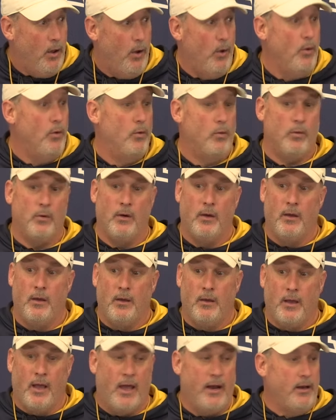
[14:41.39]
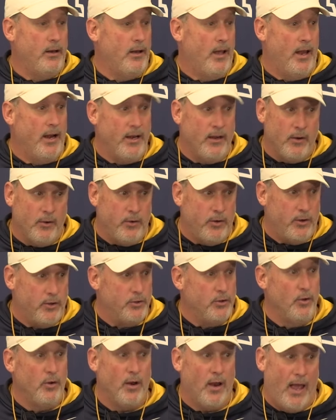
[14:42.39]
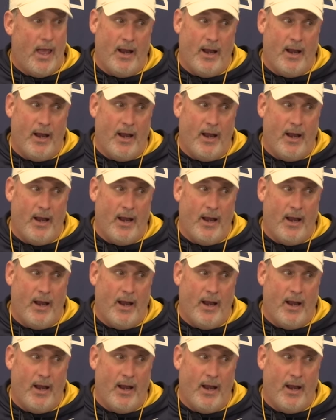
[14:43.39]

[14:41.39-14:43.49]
oh, I didn't know you could do it.